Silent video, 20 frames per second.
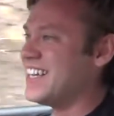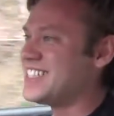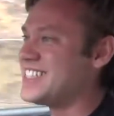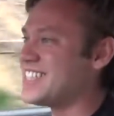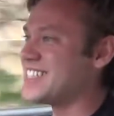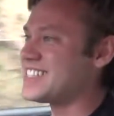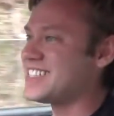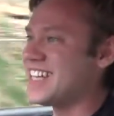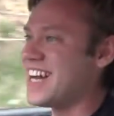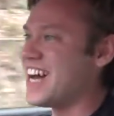
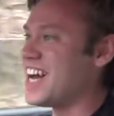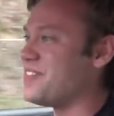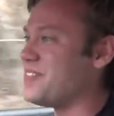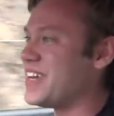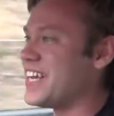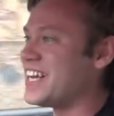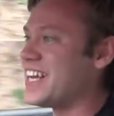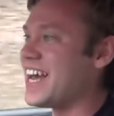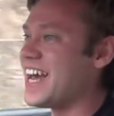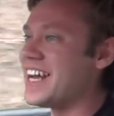Just, I
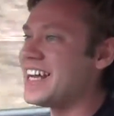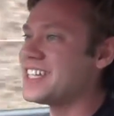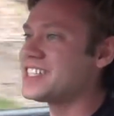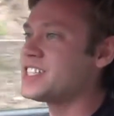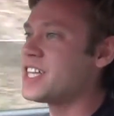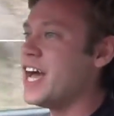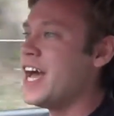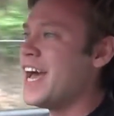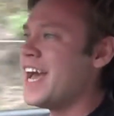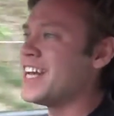mean, and
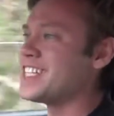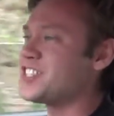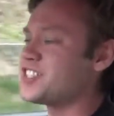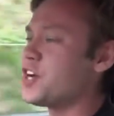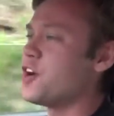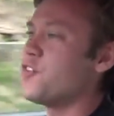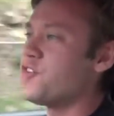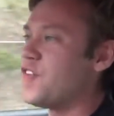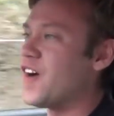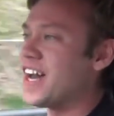it's
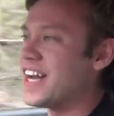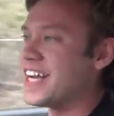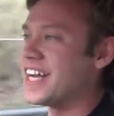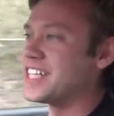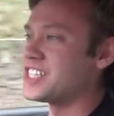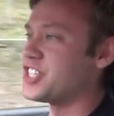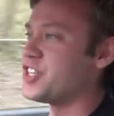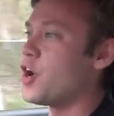so funny, because,